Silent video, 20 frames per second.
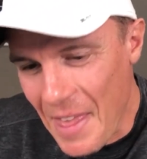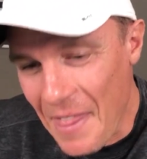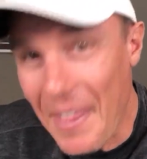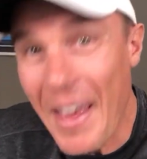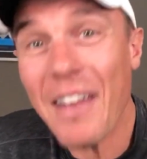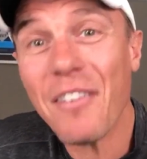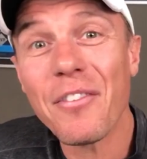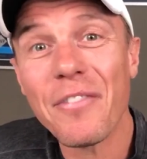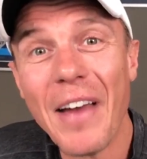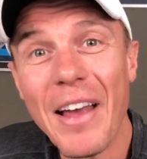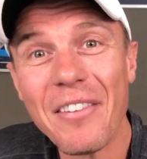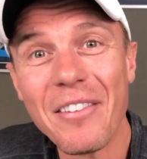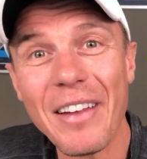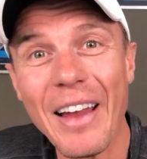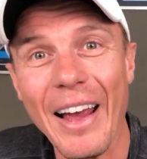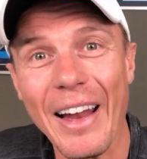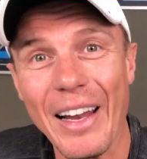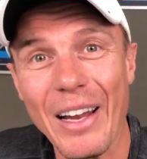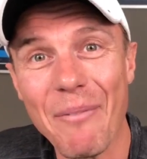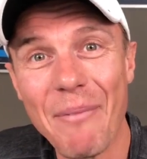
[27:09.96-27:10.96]
That's
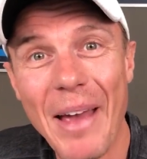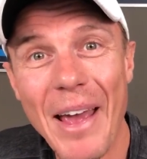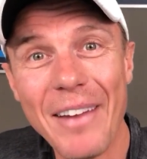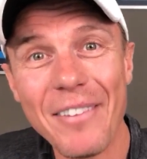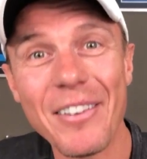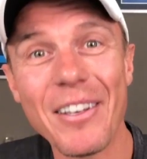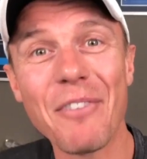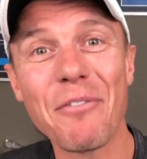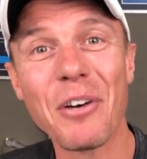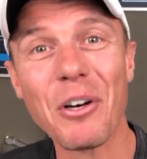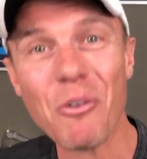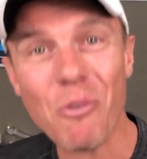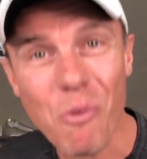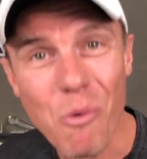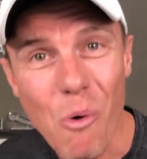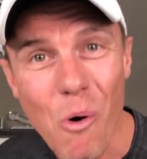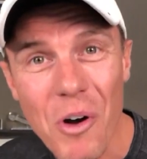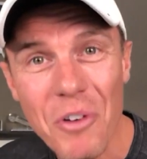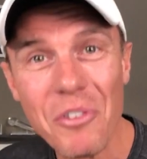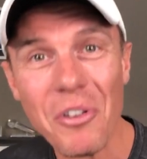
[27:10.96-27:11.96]
fascinating. Imagine if a
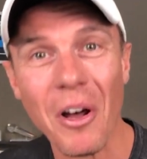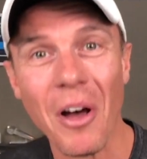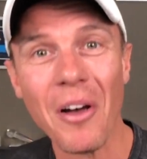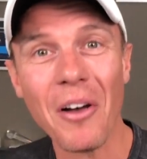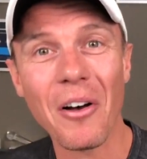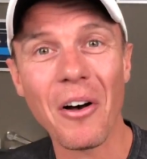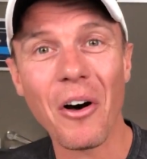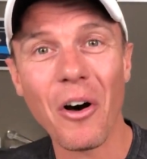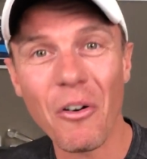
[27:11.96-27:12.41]
quarter